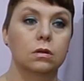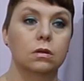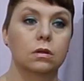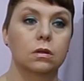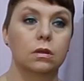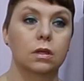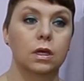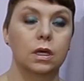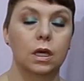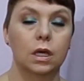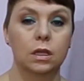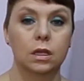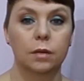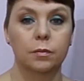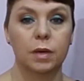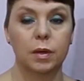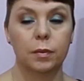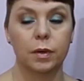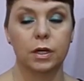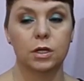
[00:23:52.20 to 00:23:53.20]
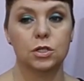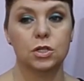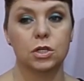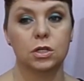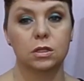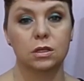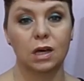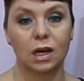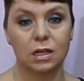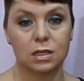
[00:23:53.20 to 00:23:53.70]
thinking that maybe I should
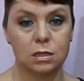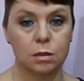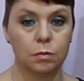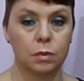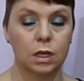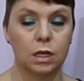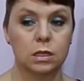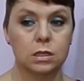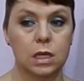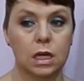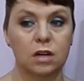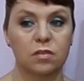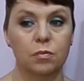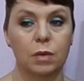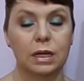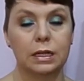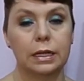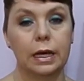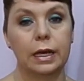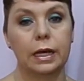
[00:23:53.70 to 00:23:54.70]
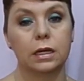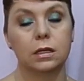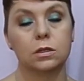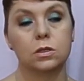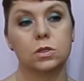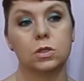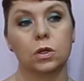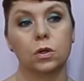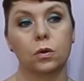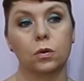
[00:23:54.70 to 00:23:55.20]
cut some things out of my diet.
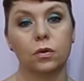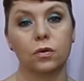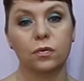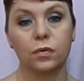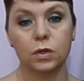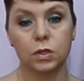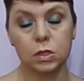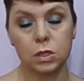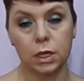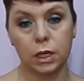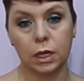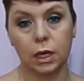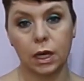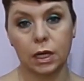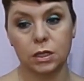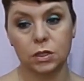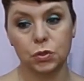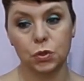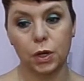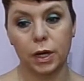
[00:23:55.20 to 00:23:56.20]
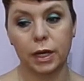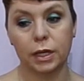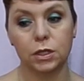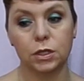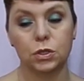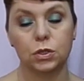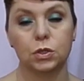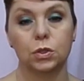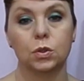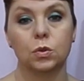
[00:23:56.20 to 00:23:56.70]
So the first thing I tried to
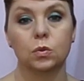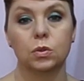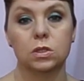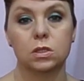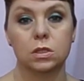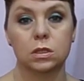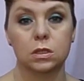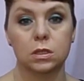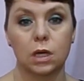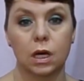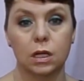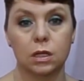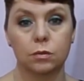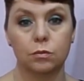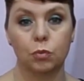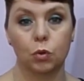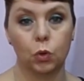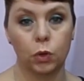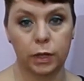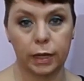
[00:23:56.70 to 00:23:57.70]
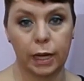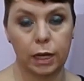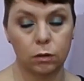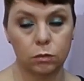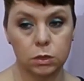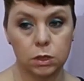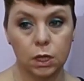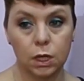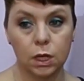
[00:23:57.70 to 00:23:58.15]
do was cut pork out.